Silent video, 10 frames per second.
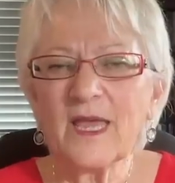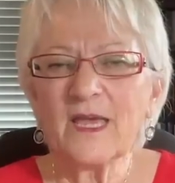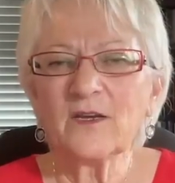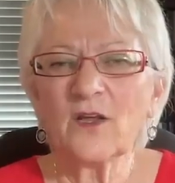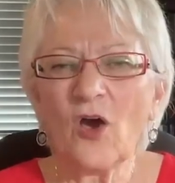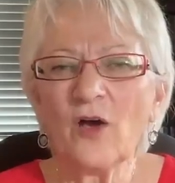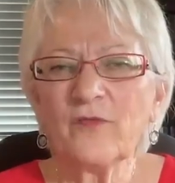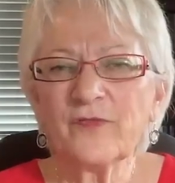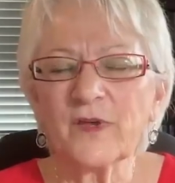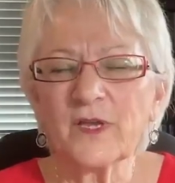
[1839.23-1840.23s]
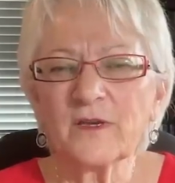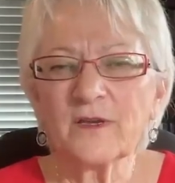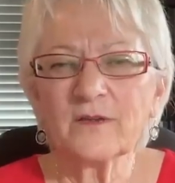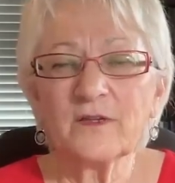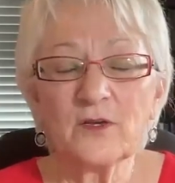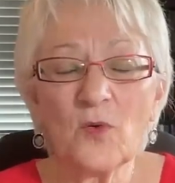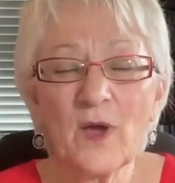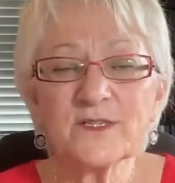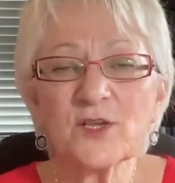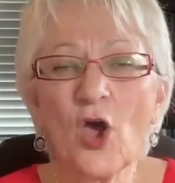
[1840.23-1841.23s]
And often, you know,
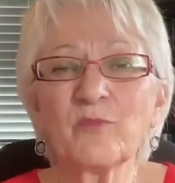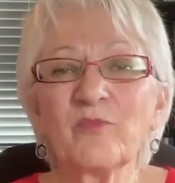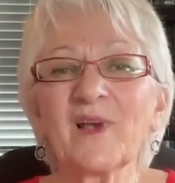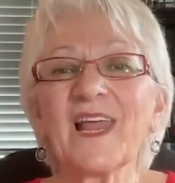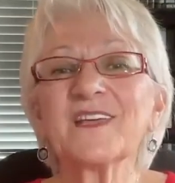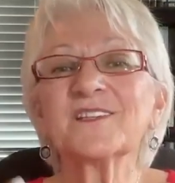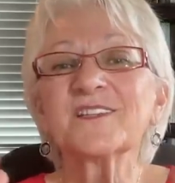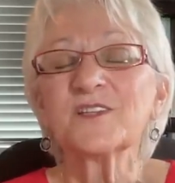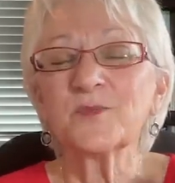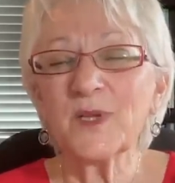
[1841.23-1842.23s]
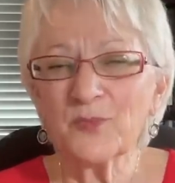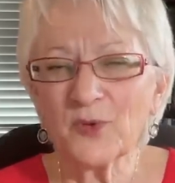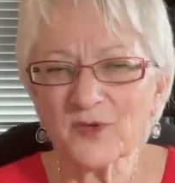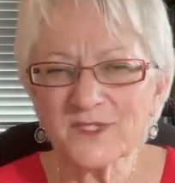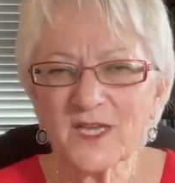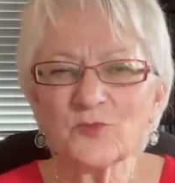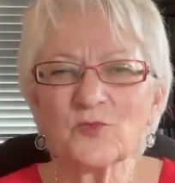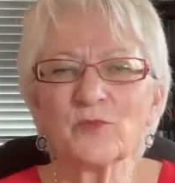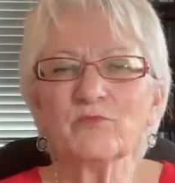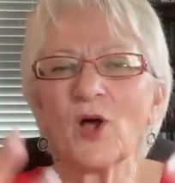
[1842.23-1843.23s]
as God blessed his people, said he
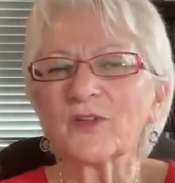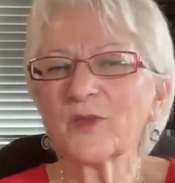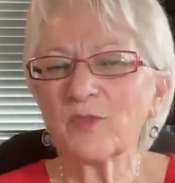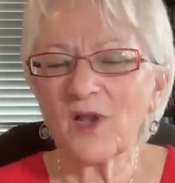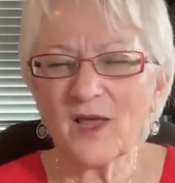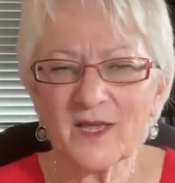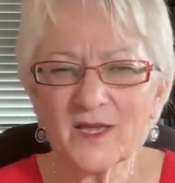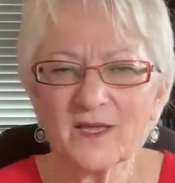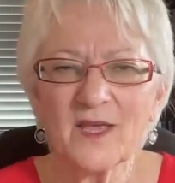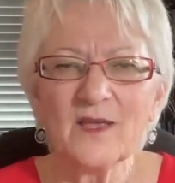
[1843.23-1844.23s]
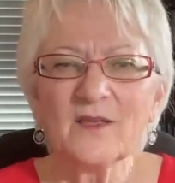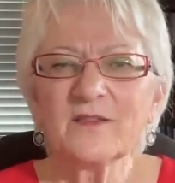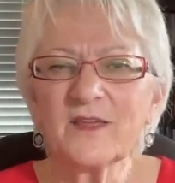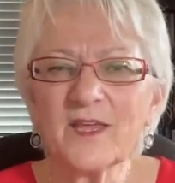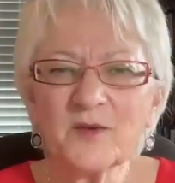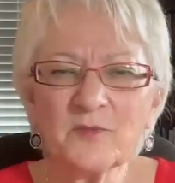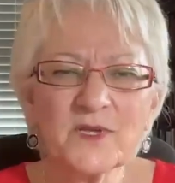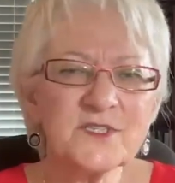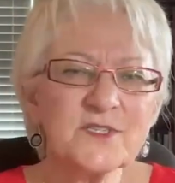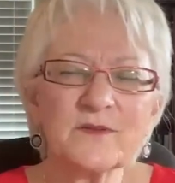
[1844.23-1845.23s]
would multiply them
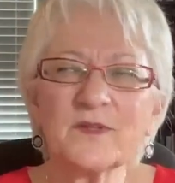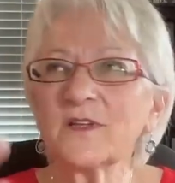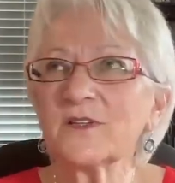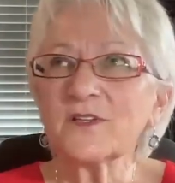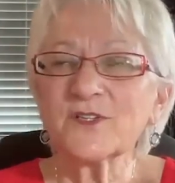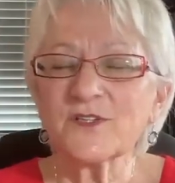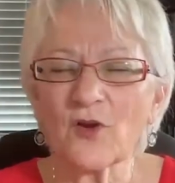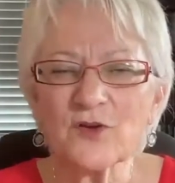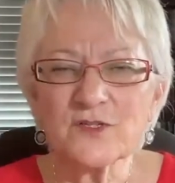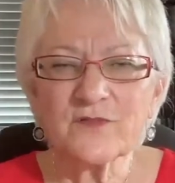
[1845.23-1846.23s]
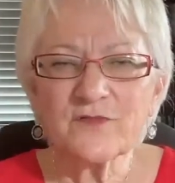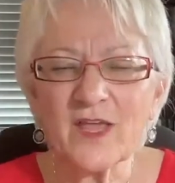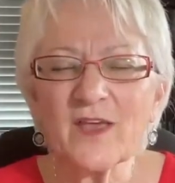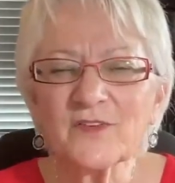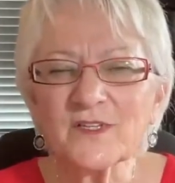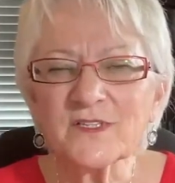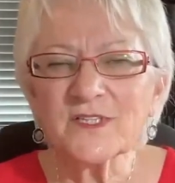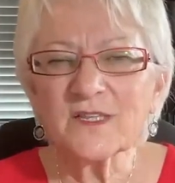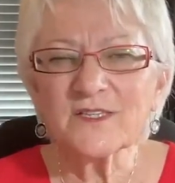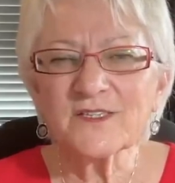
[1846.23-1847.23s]
as the, the stars of the
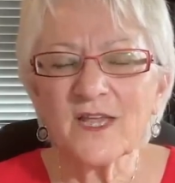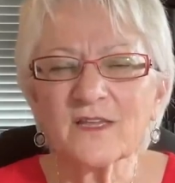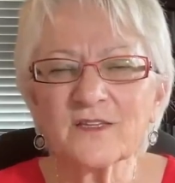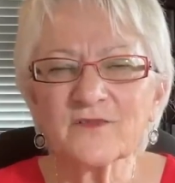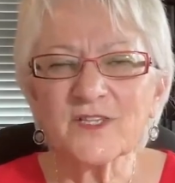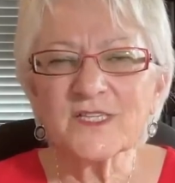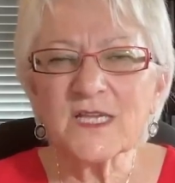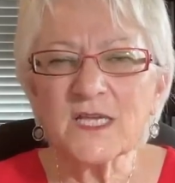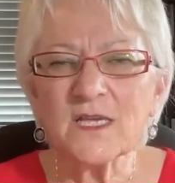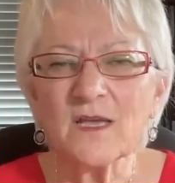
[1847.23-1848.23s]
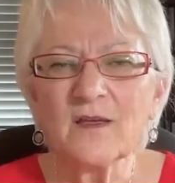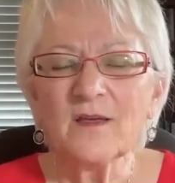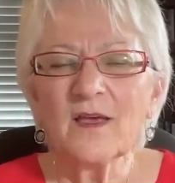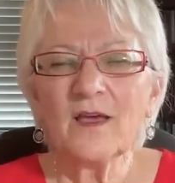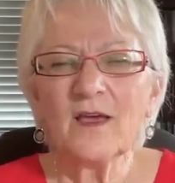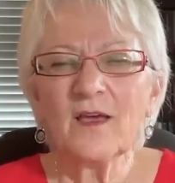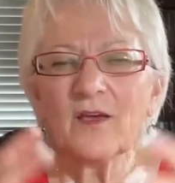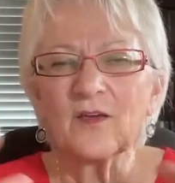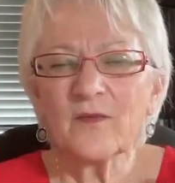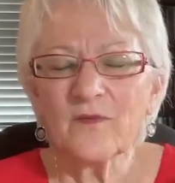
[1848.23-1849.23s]
heavens and the sand of the sea,
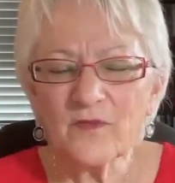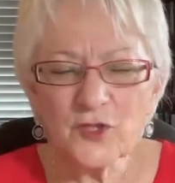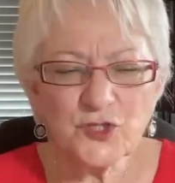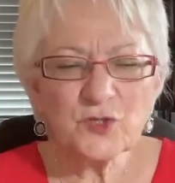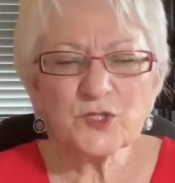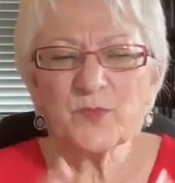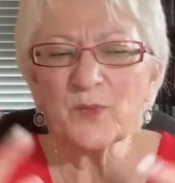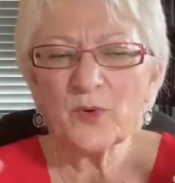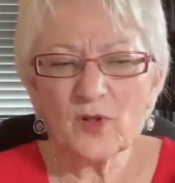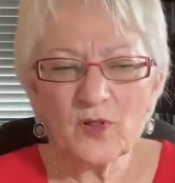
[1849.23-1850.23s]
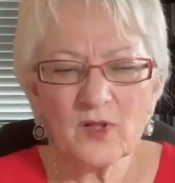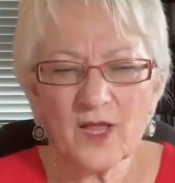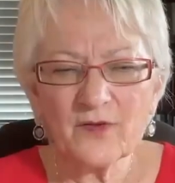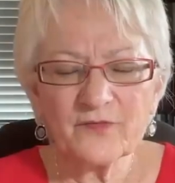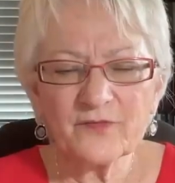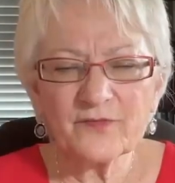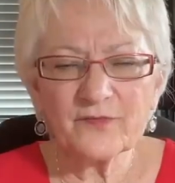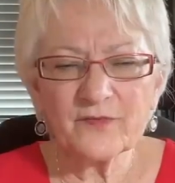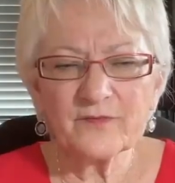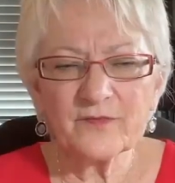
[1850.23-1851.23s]
uh, the Jewish people have
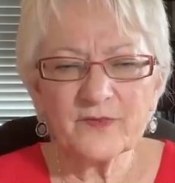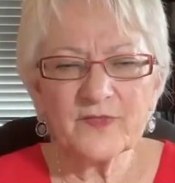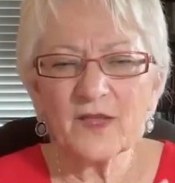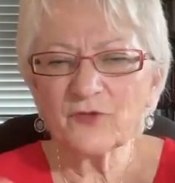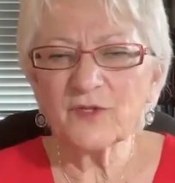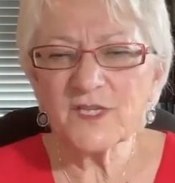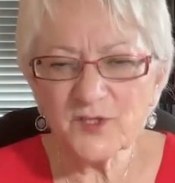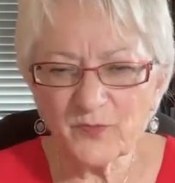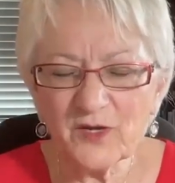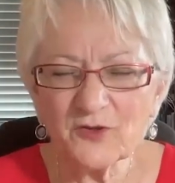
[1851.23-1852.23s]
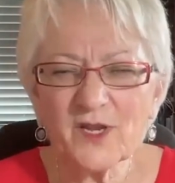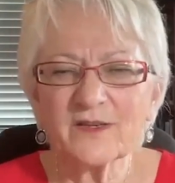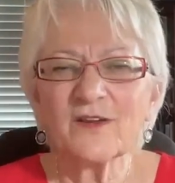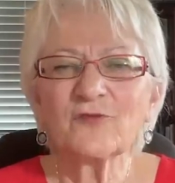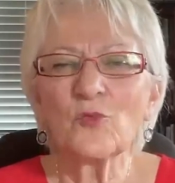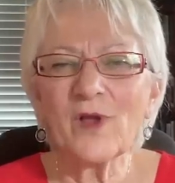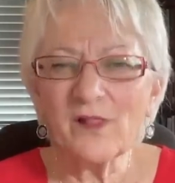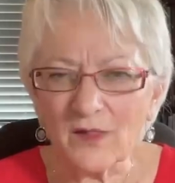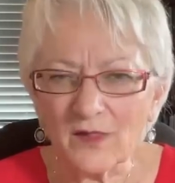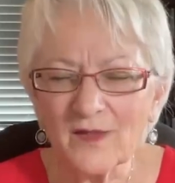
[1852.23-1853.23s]
never disappeared and never
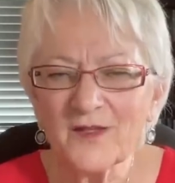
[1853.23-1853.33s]
will,